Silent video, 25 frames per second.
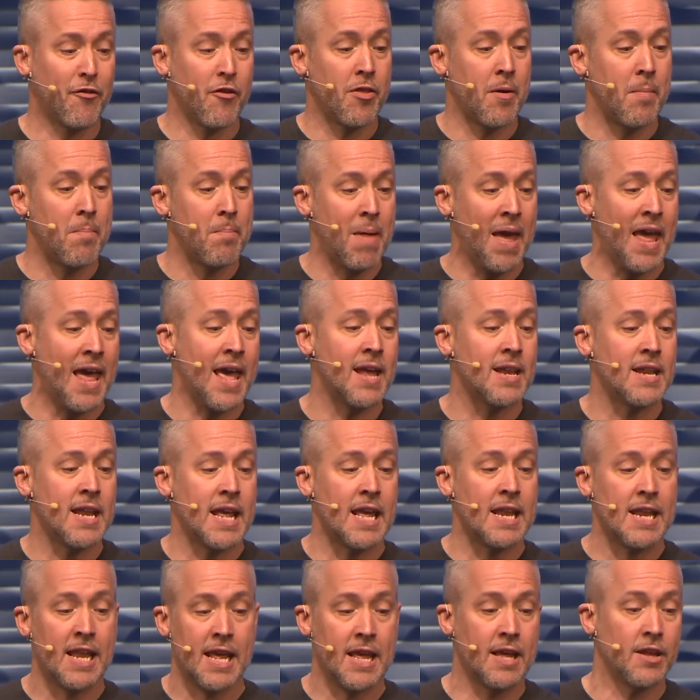for the man
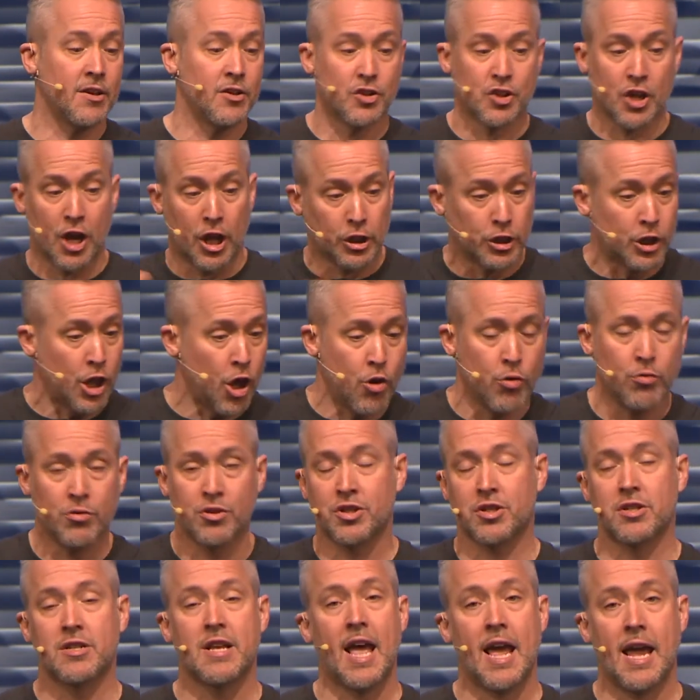in his alone
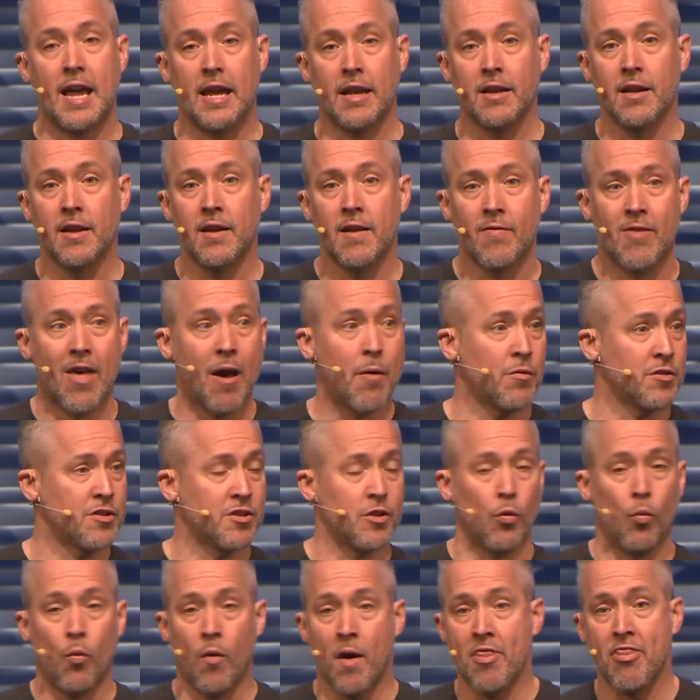state, that was
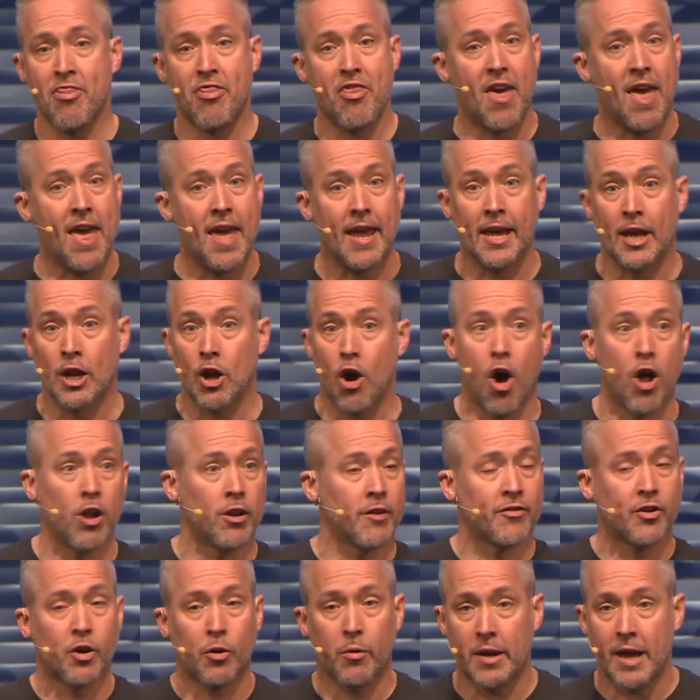the one thing in
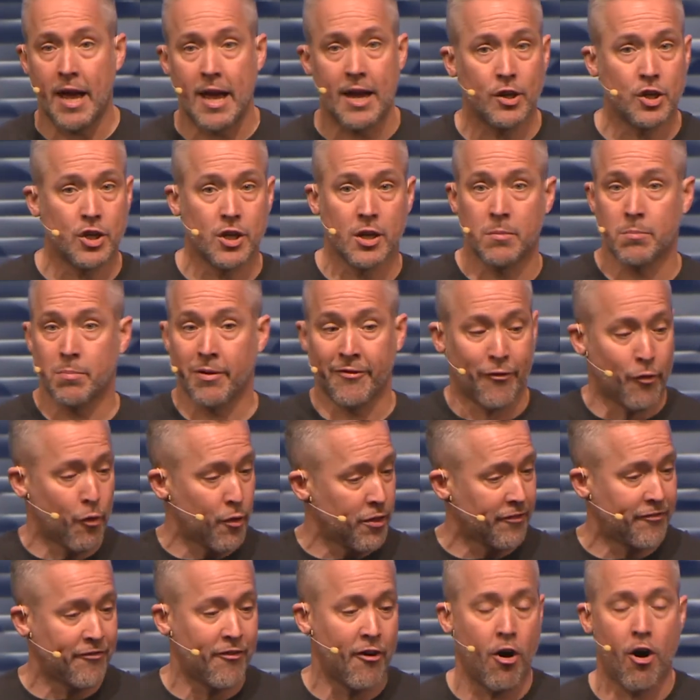all of creation
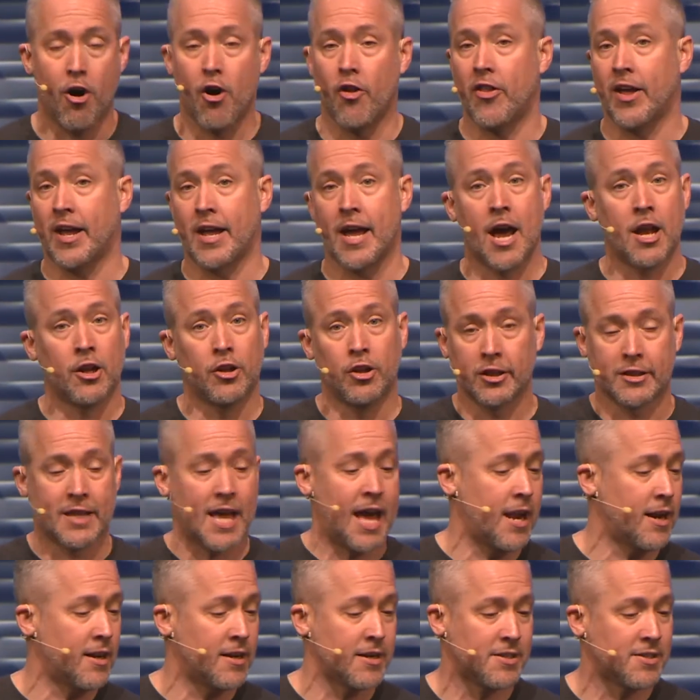before the fall that God looked
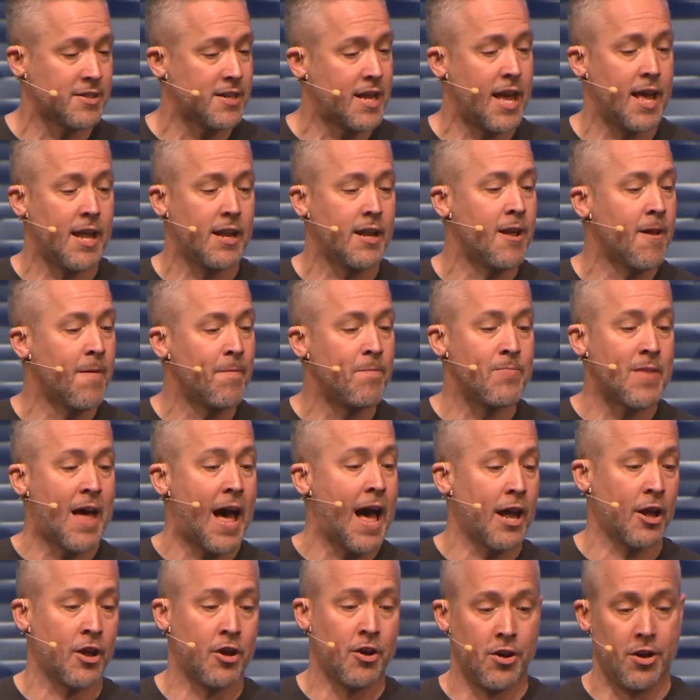at it and said,
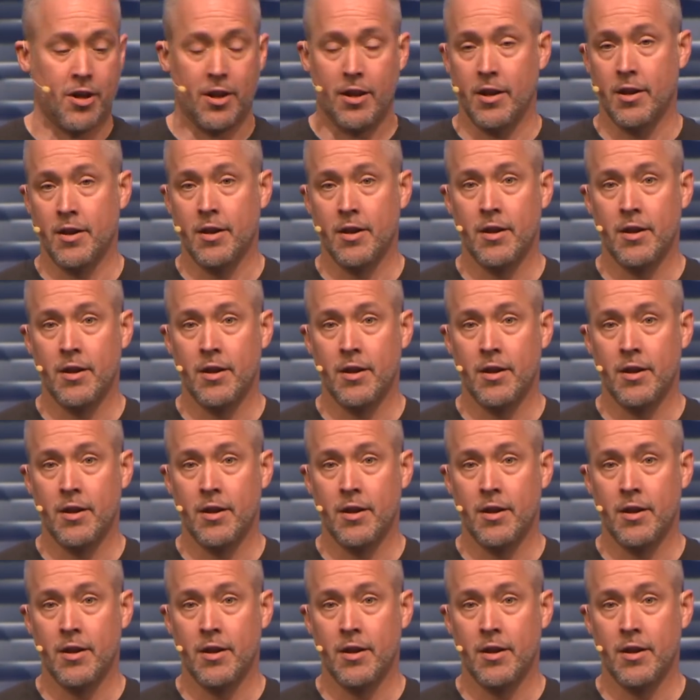not good.